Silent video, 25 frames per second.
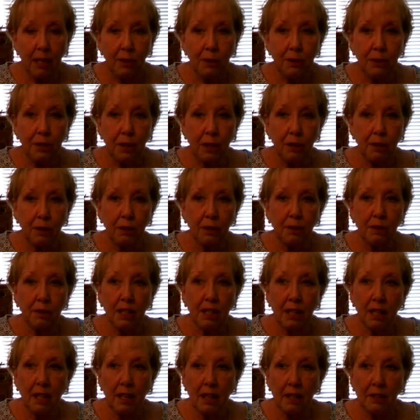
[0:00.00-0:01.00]
So
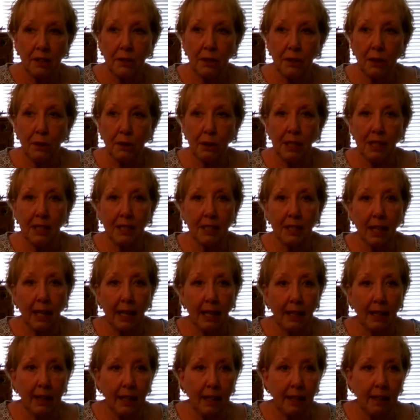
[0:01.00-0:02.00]
it's
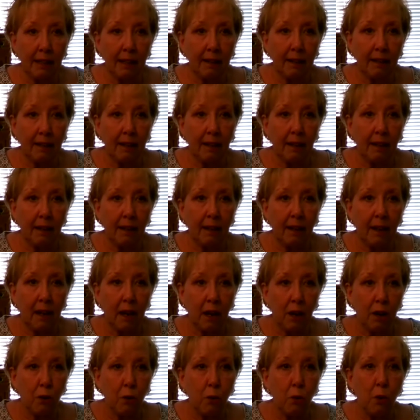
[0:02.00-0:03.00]
like
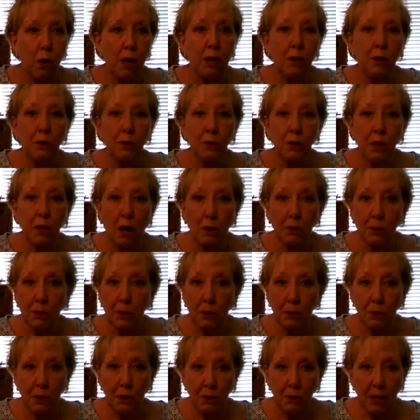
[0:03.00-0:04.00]
our oils also
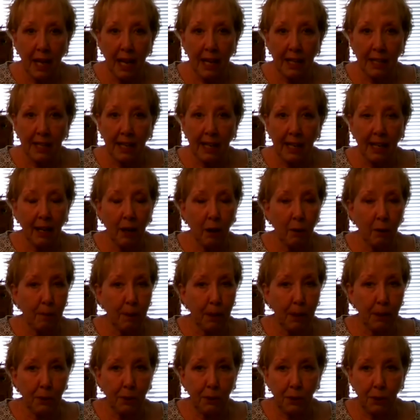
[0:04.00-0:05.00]
do that. They help
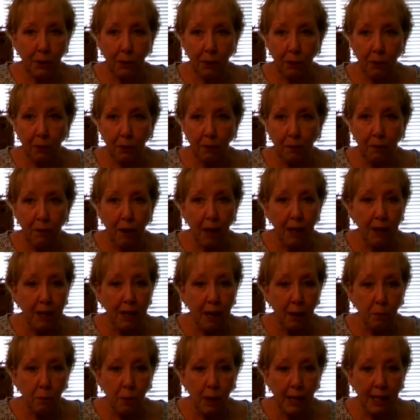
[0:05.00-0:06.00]
us to find
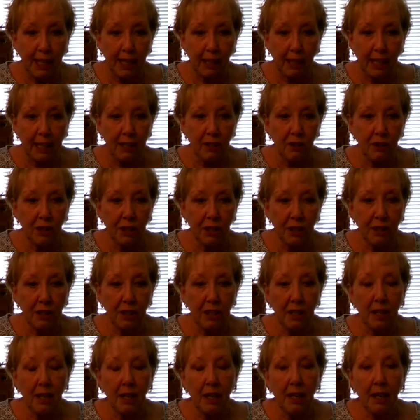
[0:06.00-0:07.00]
that regulation
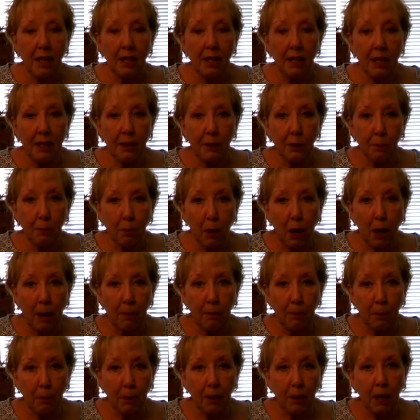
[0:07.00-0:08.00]
that's
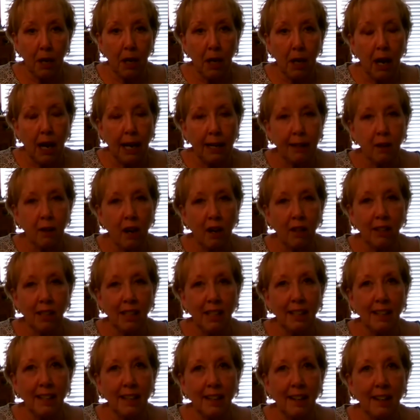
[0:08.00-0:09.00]
proper. I call it
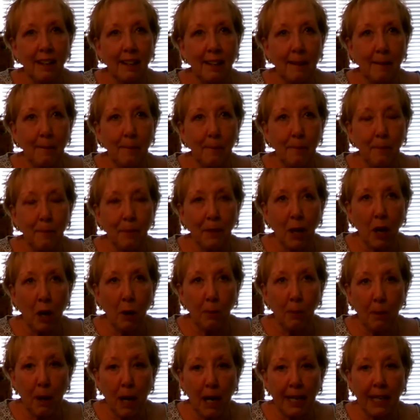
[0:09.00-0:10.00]
our
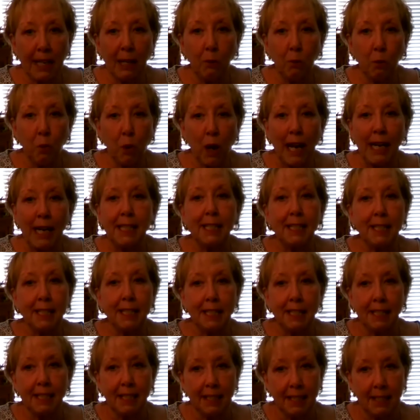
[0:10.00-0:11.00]
body rights
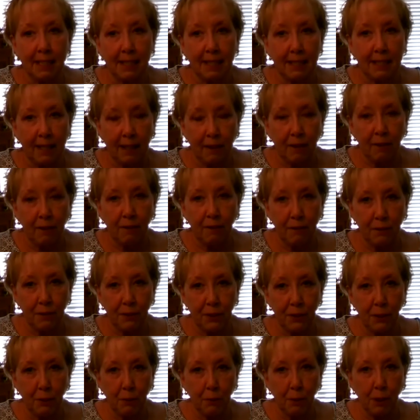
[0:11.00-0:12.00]
itself.
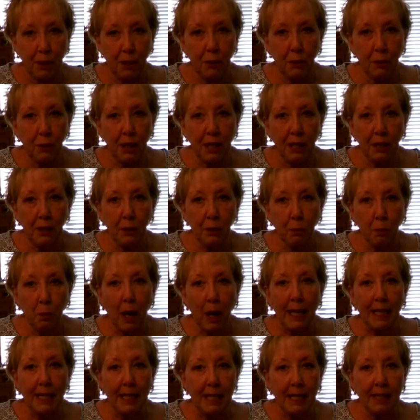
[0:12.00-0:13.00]
So we turn into
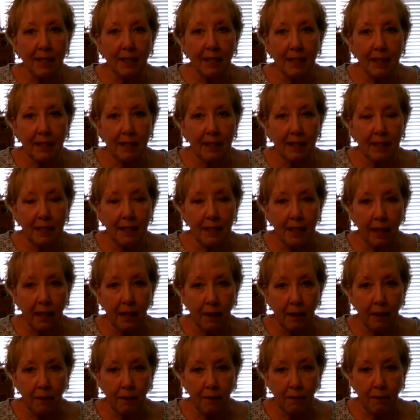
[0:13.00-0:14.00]
rightness instead
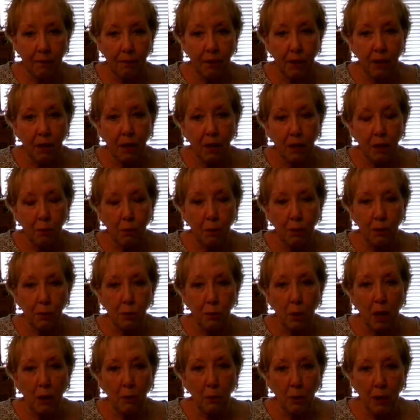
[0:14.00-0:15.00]
of what's
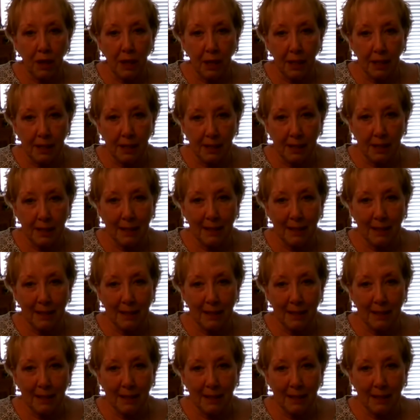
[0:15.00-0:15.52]
wrong with us.